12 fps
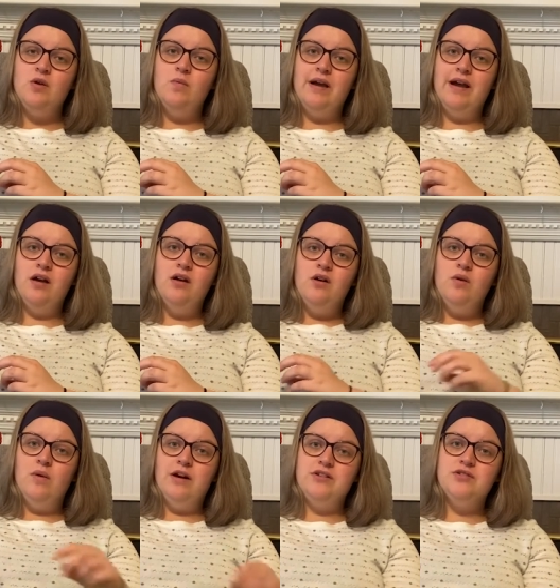where
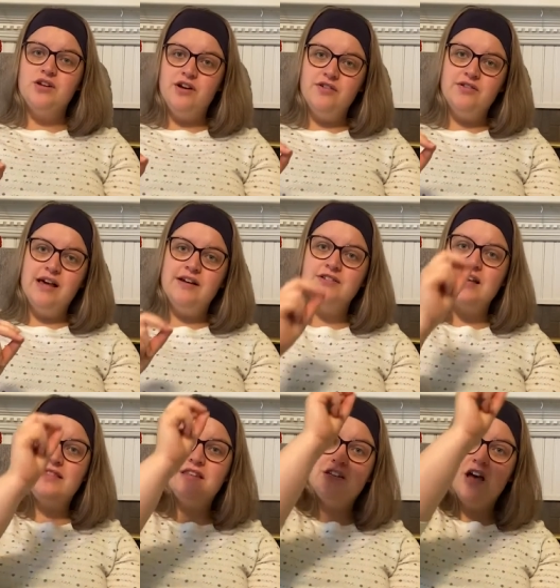where do you start your letters
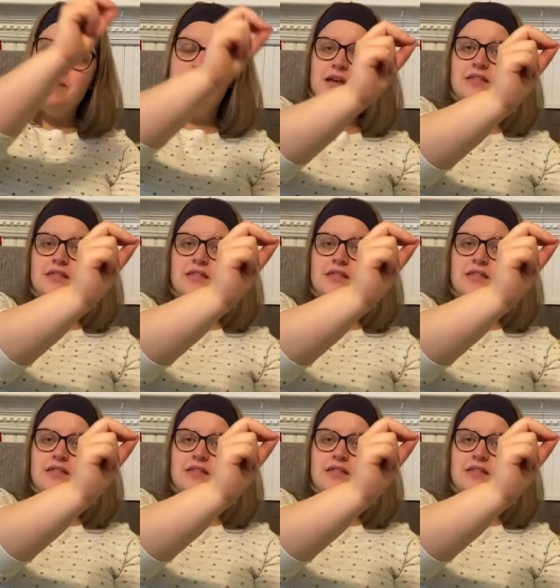at the top